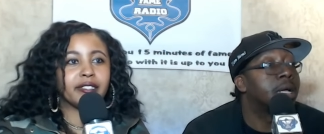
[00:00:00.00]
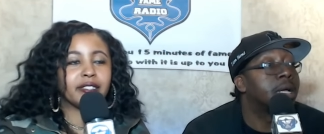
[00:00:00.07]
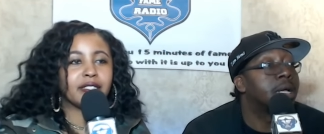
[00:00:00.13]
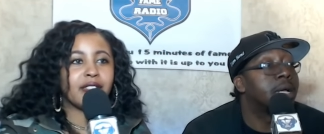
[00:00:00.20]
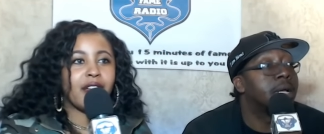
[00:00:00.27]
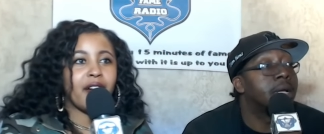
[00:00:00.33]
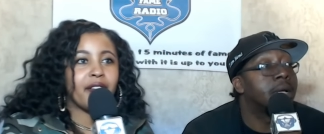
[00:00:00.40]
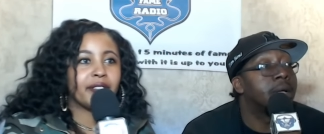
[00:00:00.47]

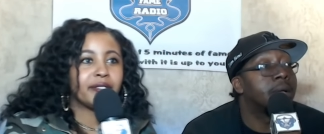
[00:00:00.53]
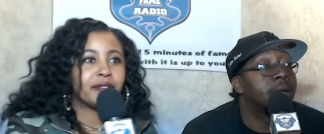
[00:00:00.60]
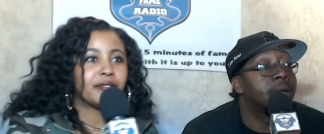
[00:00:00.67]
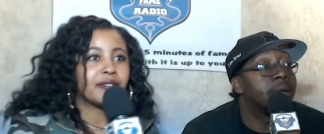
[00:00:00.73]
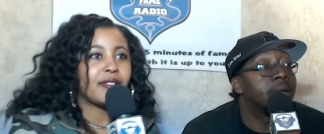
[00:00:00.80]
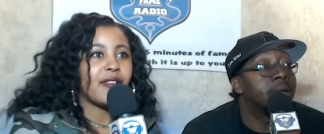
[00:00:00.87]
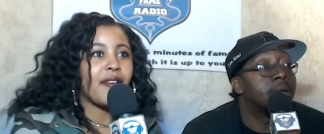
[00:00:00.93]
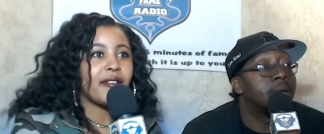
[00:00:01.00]

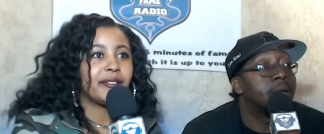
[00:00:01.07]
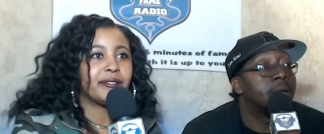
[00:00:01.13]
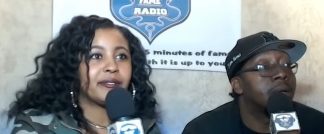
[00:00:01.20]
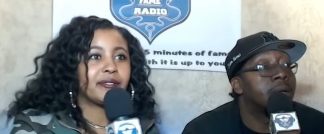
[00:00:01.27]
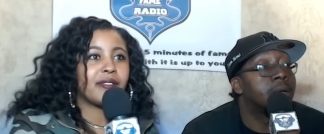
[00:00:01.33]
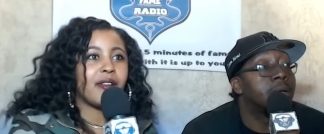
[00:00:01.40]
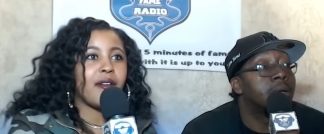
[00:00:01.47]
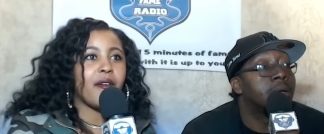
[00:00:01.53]

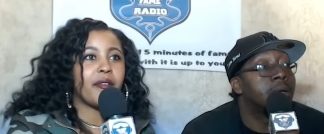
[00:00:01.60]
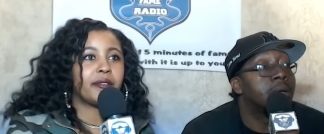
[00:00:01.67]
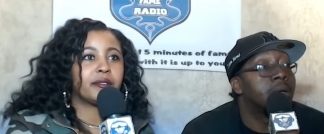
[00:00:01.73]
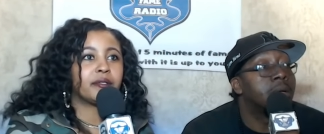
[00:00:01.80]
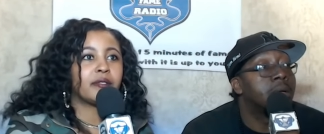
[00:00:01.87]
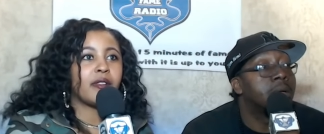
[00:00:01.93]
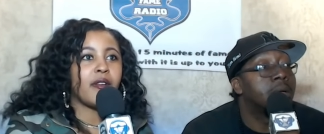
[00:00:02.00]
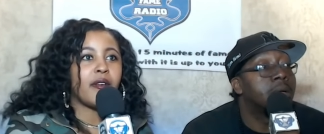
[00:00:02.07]

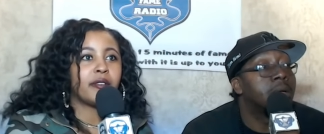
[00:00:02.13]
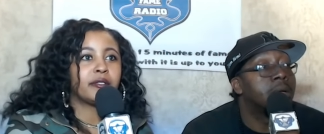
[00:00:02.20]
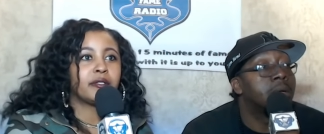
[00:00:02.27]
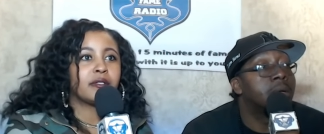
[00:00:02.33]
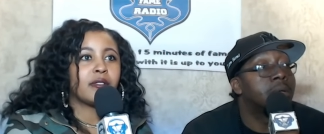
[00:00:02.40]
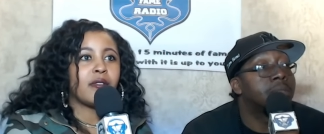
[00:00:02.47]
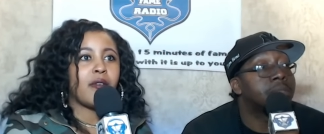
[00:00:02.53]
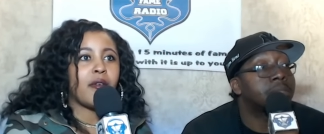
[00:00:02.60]

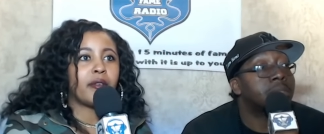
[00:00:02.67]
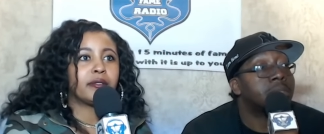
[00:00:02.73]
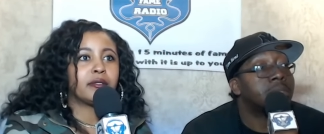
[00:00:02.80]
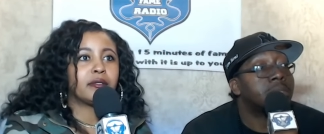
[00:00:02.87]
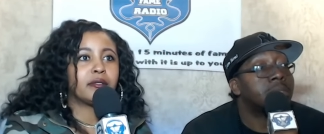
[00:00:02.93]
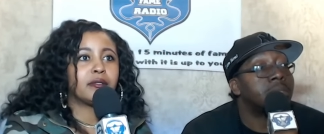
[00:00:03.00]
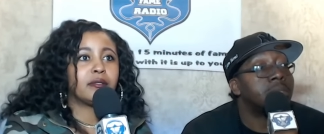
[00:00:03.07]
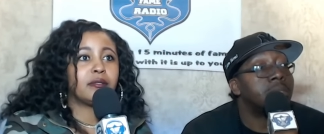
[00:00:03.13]

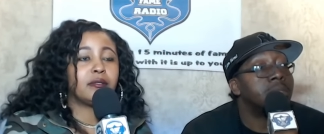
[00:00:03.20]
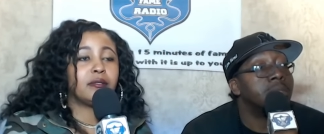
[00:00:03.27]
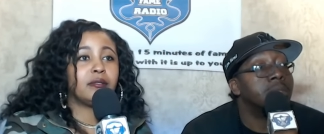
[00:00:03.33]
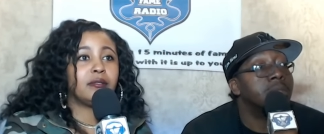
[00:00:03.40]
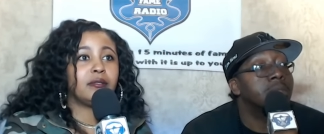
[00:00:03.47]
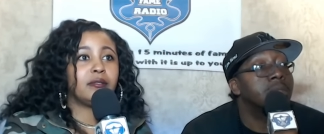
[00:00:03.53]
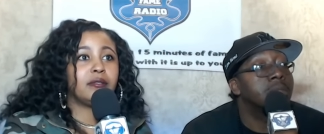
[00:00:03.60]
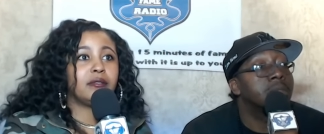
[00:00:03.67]

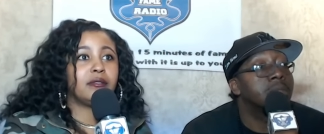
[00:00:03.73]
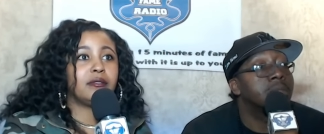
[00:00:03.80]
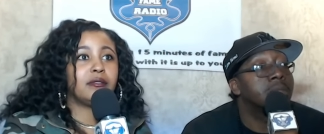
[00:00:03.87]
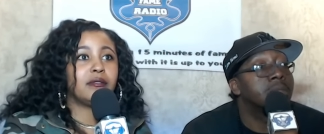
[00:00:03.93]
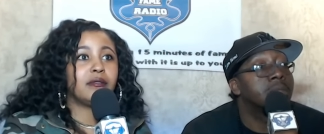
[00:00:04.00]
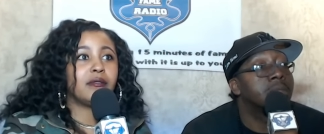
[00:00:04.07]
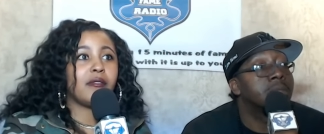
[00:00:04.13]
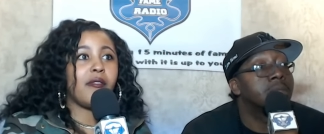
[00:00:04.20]

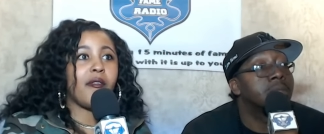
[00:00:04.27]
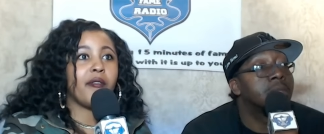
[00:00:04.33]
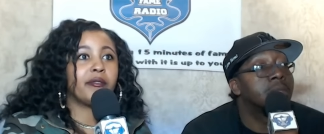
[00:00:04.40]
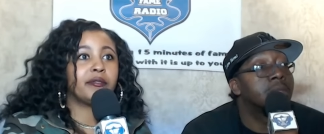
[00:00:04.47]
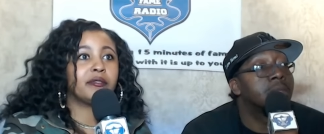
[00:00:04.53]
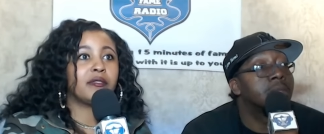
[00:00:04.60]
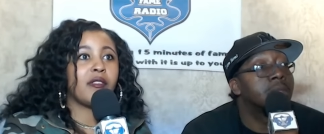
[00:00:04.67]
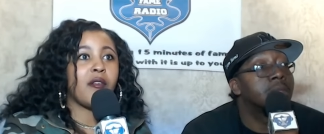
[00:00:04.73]

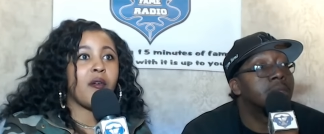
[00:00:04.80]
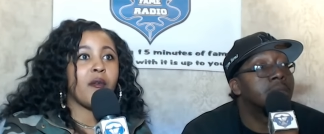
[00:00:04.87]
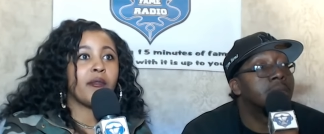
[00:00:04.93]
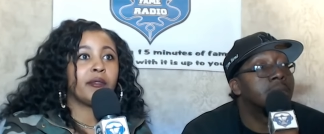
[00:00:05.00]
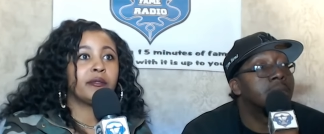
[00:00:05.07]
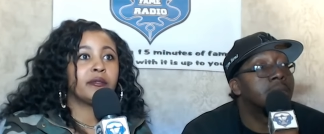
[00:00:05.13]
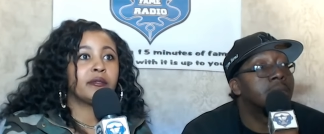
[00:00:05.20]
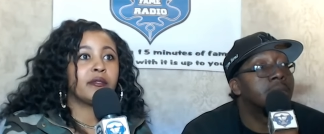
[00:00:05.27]

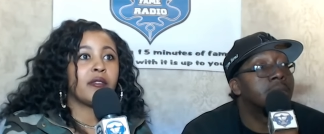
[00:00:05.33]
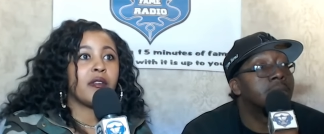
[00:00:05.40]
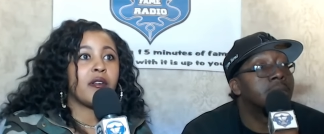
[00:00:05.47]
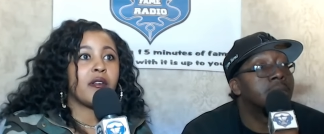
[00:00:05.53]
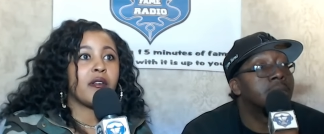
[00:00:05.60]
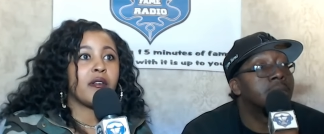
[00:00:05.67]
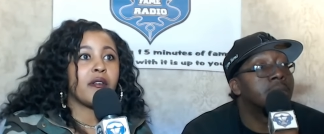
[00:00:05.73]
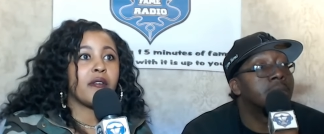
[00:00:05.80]

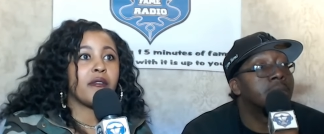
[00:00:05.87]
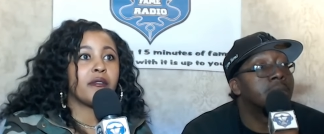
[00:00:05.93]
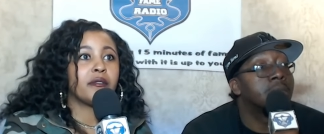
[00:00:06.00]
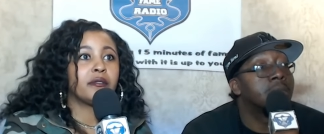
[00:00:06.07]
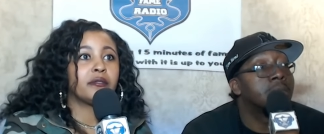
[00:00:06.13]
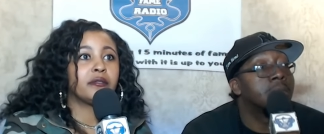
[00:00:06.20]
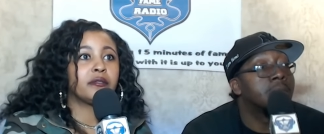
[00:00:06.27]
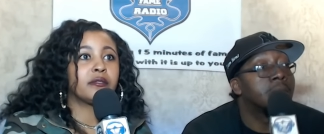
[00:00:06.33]

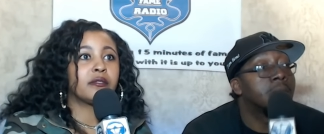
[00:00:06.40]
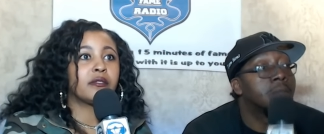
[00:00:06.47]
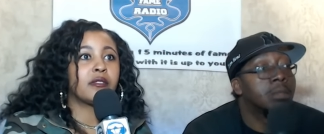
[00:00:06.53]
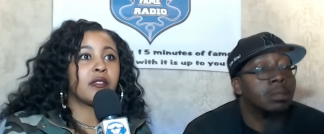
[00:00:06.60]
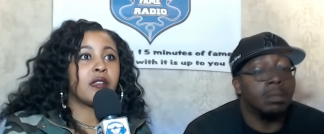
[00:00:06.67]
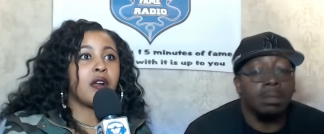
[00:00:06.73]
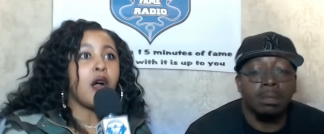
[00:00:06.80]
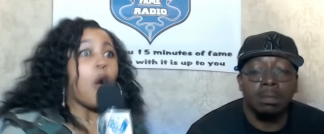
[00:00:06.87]

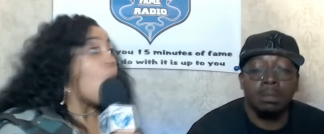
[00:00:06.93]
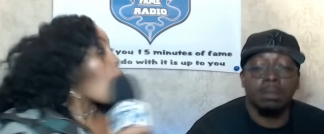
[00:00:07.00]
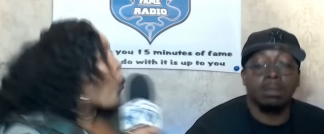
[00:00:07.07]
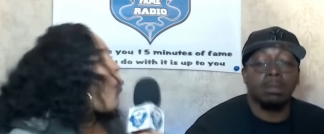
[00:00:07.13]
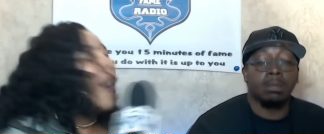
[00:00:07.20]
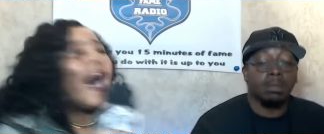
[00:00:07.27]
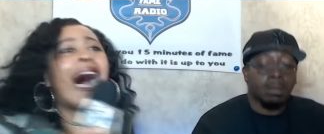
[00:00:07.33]
Nothing is said.